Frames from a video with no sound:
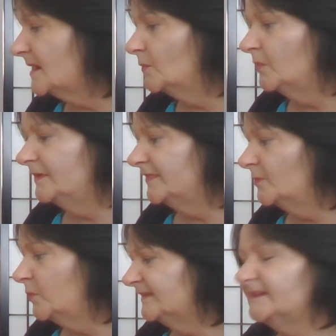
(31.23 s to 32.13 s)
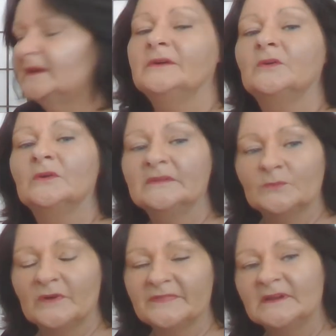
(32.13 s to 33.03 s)
With what's going on
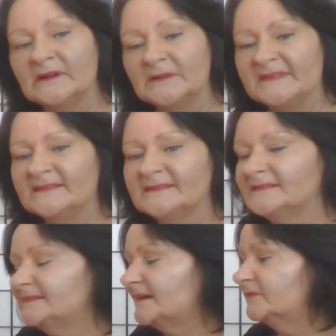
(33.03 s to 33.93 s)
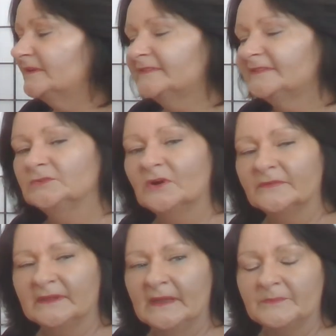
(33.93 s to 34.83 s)
and with the eclipses and stuff, we've still
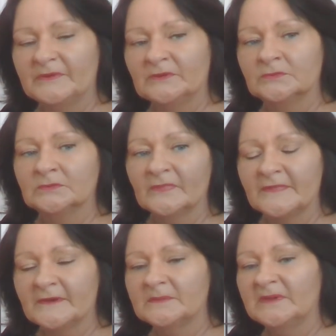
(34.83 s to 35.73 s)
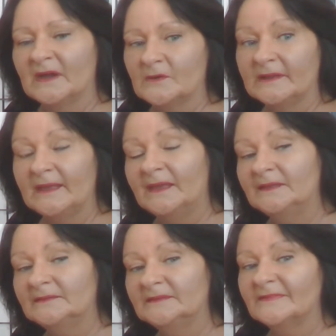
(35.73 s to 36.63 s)
got the Capricorn theme going
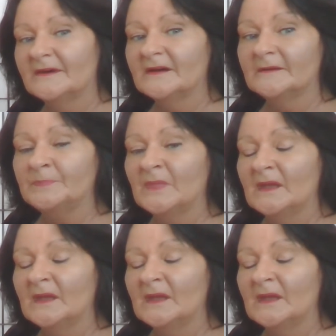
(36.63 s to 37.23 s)
and the